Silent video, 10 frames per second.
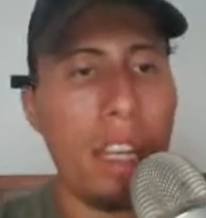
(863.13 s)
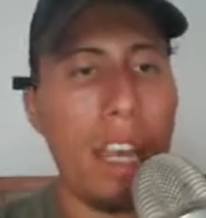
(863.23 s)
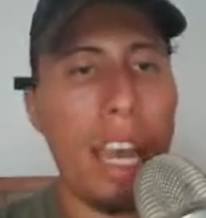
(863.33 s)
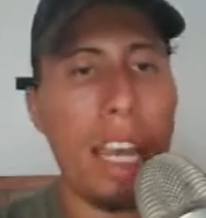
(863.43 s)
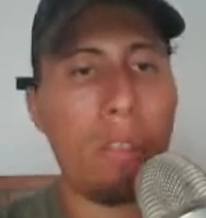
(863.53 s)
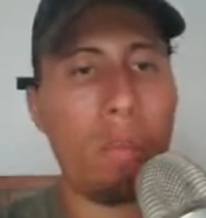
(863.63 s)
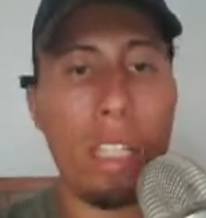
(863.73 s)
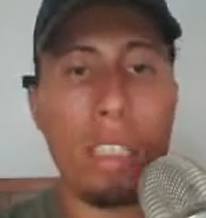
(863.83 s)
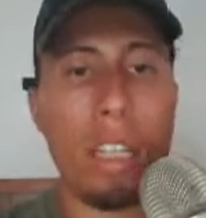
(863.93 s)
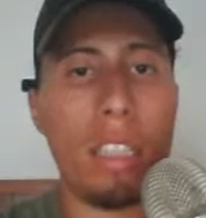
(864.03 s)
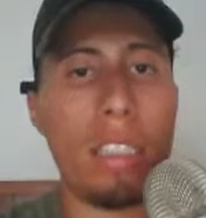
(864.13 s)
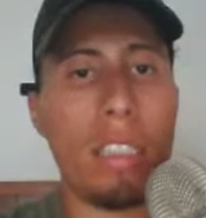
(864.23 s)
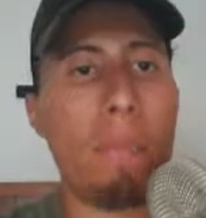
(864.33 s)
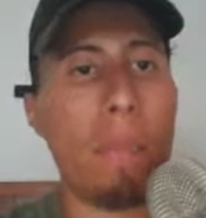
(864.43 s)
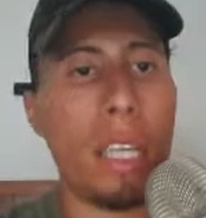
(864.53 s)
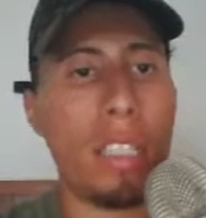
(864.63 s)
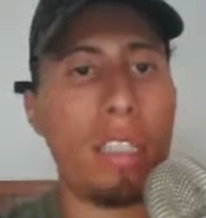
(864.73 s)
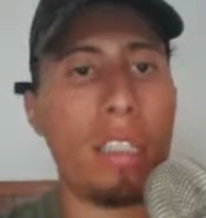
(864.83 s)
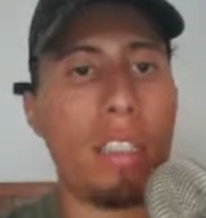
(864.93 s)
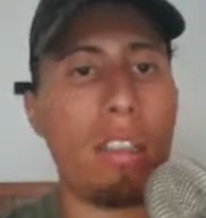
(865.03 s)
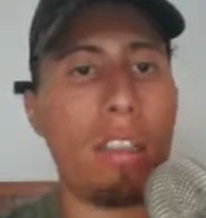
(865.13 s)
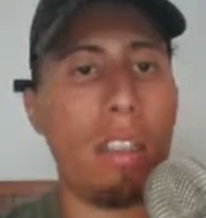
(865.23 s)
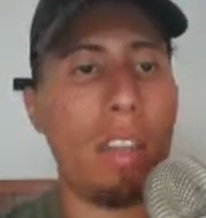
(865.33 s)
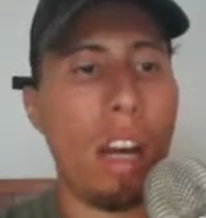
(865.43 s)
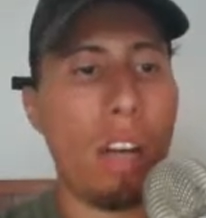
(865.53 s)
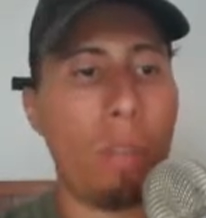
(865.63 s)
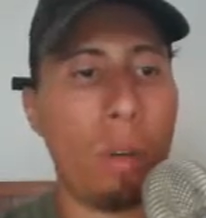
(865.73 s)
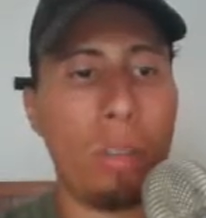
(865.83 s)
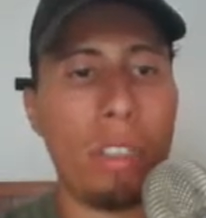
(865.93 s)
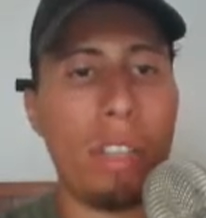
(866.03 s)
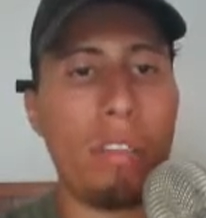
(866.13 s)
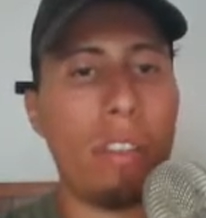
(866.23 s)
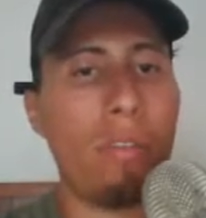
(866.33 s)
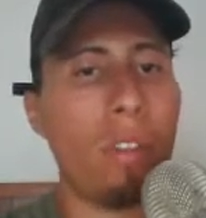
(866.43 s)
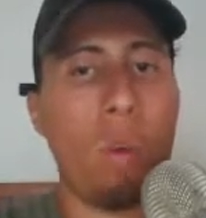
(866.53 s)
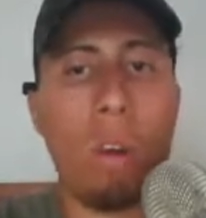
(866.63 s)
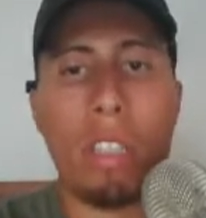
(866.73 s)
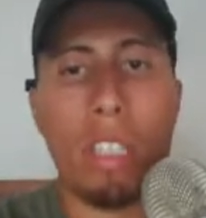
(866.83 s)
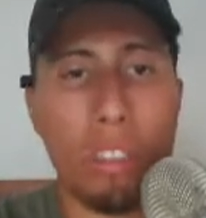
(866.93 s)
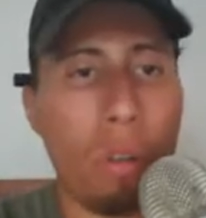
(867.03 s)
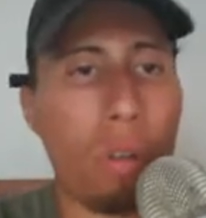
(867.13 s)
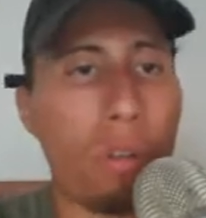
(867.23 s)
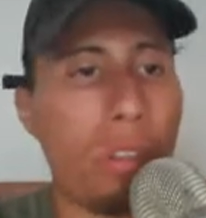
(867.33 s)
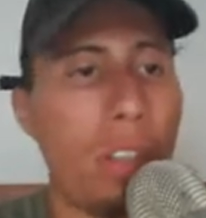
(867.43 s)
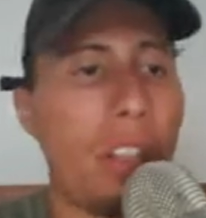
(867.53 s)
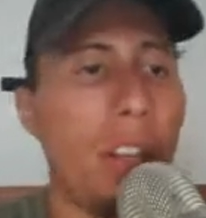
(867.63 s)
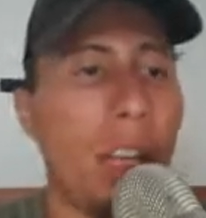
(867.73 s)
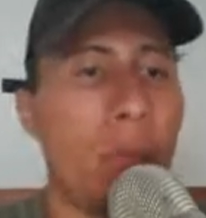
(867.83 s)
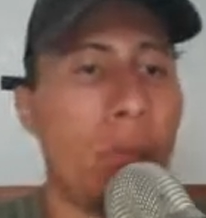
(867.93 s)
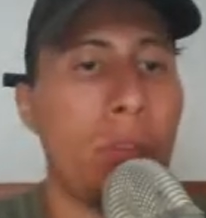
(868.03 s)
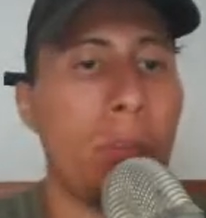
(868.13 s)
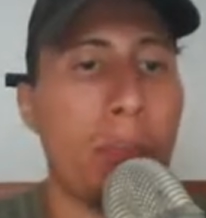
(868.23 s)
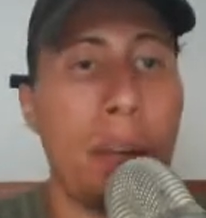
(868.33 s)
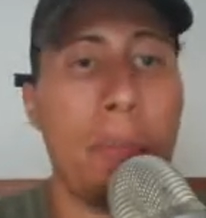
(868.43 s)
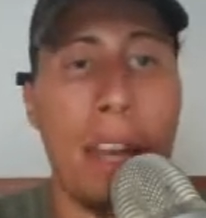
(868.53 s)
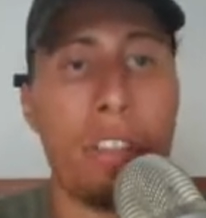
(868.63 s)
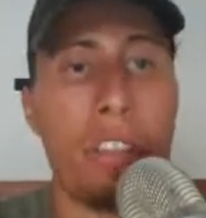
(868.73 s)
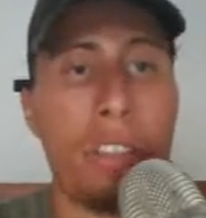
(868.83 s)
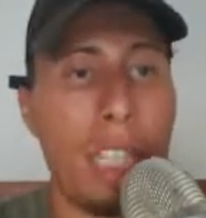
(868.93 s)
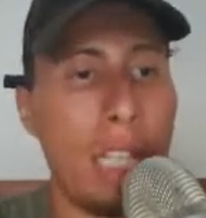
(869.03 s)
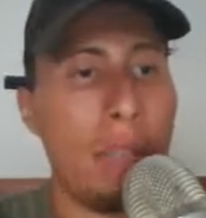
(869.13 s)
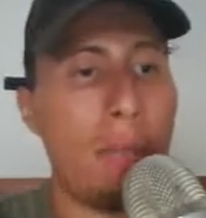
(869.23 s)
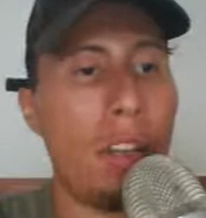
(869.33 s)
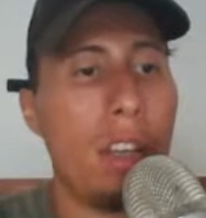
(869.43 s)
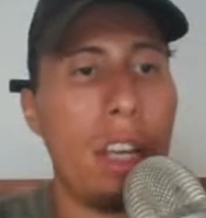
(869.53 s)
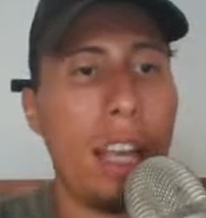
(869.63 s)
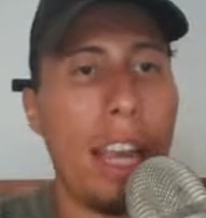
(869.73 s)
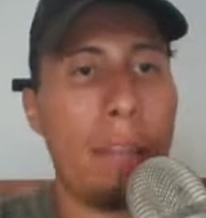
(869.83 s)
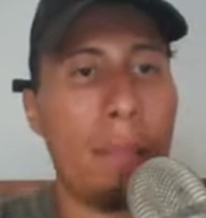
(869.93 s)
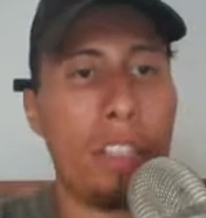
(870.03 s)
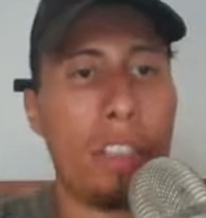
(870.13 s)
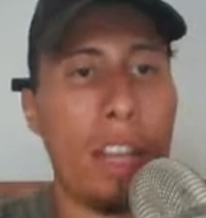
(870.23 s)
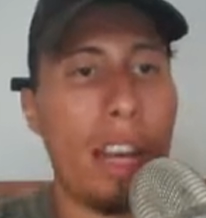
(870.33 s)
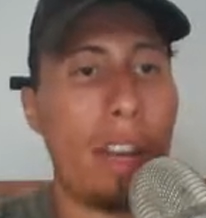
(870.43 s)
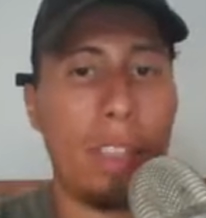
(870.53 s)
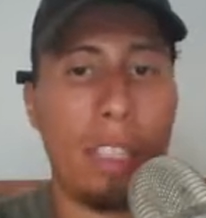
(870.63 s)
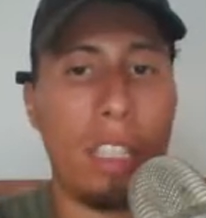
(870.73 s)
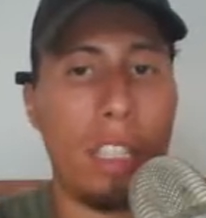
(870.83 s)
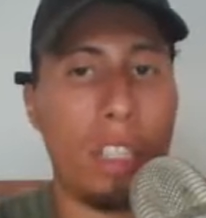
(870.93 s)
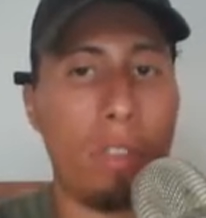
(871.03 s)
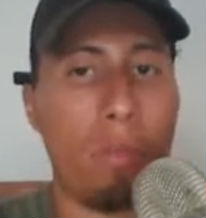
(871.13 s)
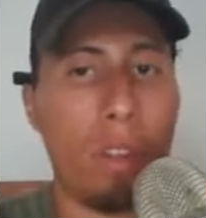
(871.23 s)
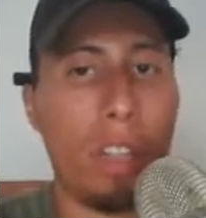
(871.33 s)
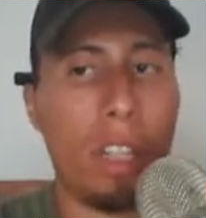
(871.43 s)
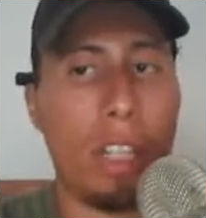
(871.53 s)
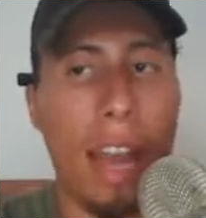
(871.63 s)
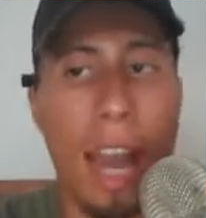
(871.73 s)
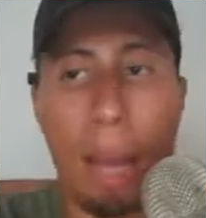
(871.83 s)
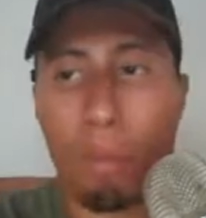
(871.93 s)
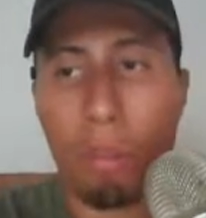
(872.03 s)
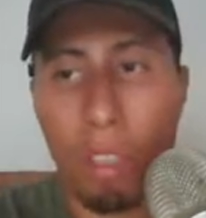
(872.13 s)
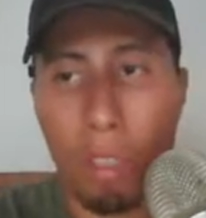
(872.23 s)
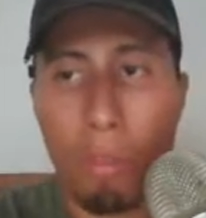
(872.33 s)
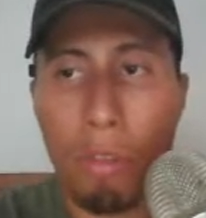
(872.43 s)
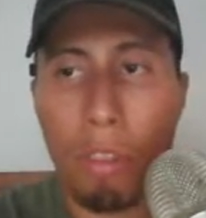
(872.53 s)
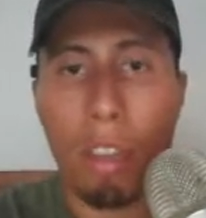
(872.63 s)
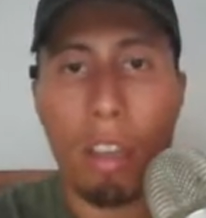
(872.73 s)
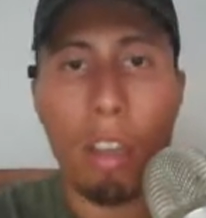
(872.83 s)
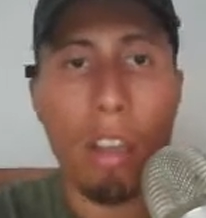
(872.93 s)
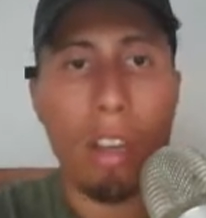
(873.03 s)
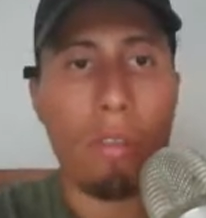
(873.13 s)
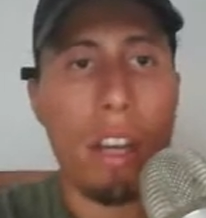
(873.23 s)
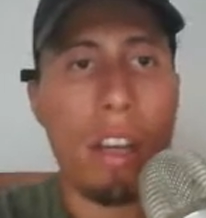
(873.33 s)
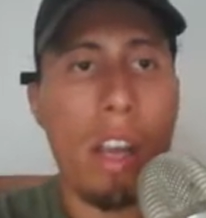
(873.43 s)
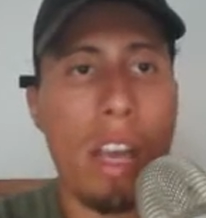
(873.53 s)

And what it does is it basically records everything for quality control, so that you're able to better manage your team and make sure that everything is running absolutely smoothly, right?